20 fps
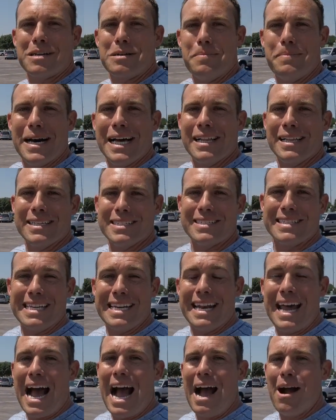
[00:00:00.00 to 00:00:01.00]
Cabela's,
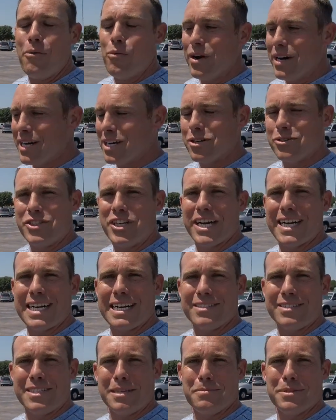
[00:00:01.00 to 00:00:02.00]
and I want to go check
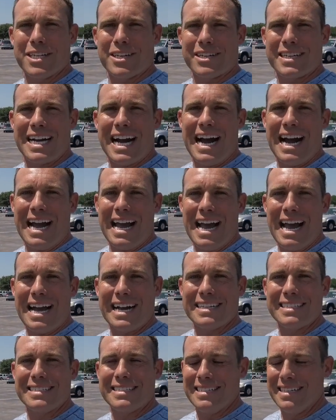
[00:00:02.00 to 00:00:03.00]
out some of their
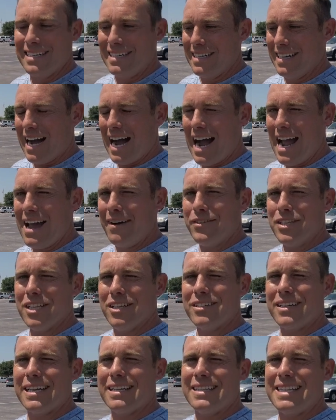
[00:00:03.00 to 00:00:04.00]
kayaks. I haven't
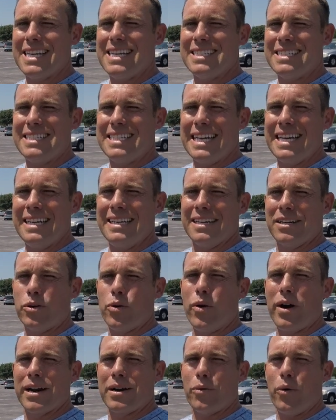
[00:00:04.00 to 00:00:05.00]
looked at the Ascend in
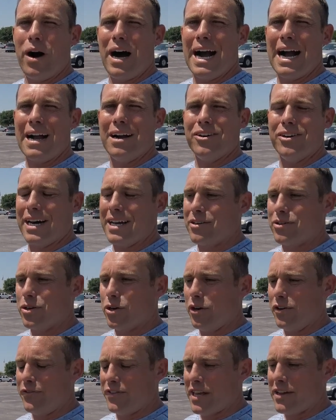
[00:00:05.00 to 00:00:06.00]
quite a while. I don't
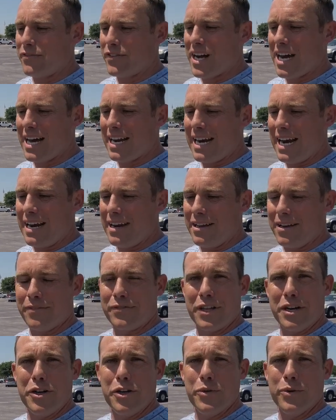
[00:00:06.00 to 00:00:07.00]
know if they've got any of
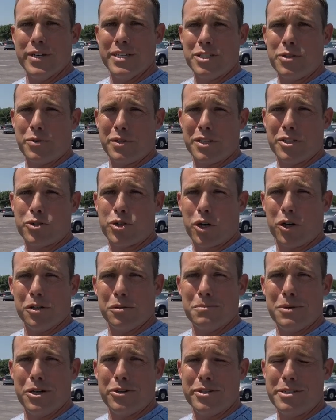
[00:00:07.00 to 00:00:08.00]
the new ones with the
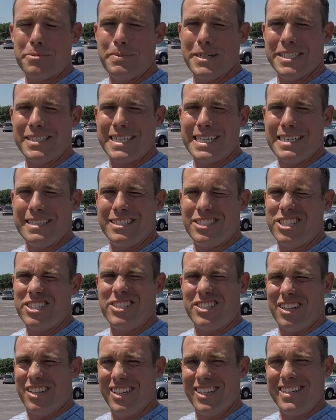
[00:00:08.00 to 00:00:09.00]
trolling motors built in
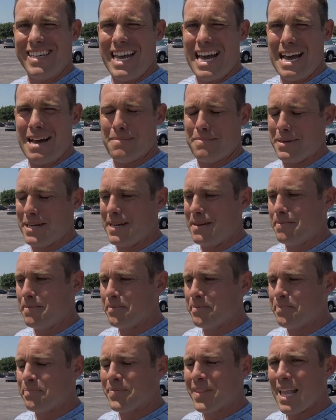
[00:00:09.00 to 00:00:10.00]
just to look at, but
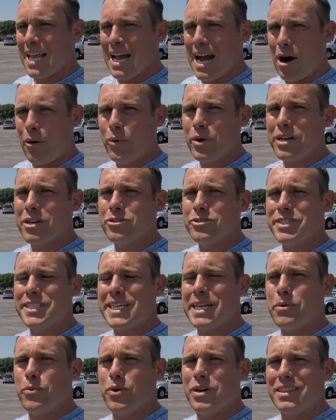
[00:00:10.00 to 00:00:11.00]
I want to go
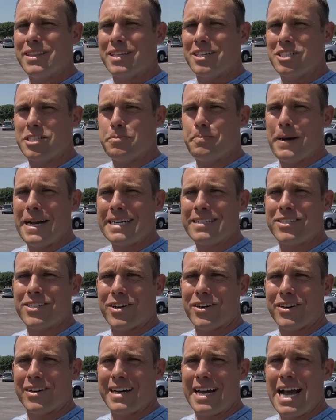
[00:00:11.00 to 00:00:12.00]
see what their specs
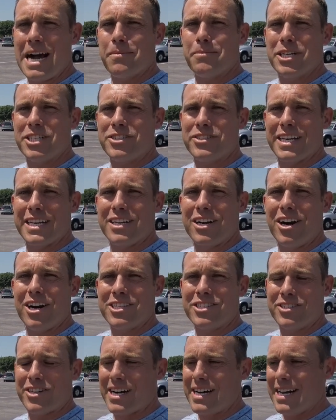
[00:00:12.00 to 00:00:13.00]
are and how much they
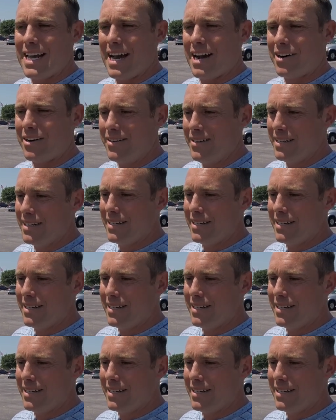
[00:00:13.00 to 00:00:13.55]
cost right now.